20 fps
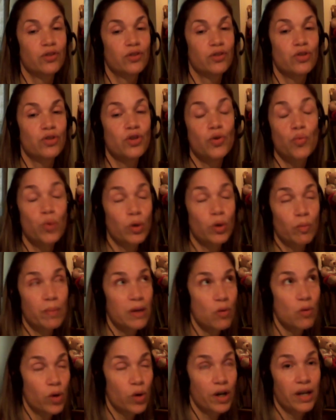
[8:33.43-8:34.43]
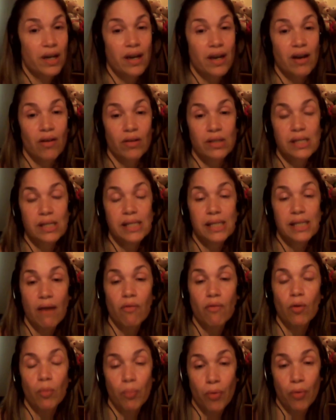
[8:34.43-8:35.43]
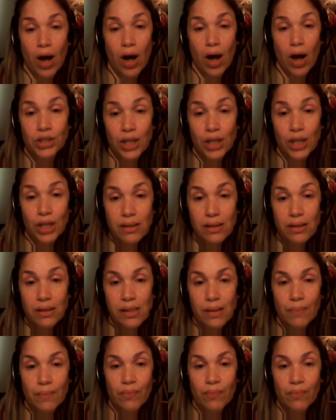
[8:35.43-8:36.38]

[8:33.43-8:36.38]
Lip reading: you will be working on several projects